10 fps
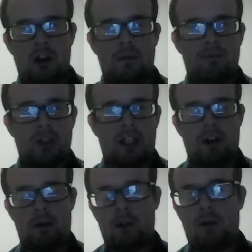uh,
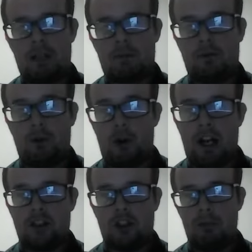Kieran, I'm going to ask before I
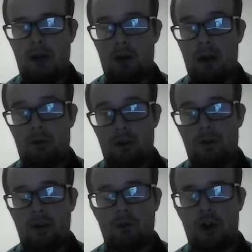ask you about where you
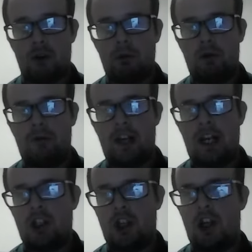think Rotherham will
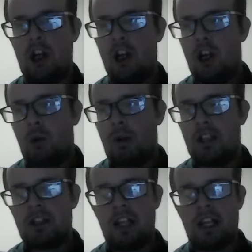finish. Uh,
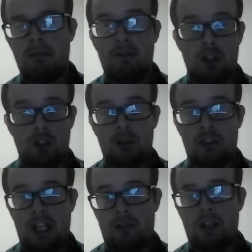which team, if you do say you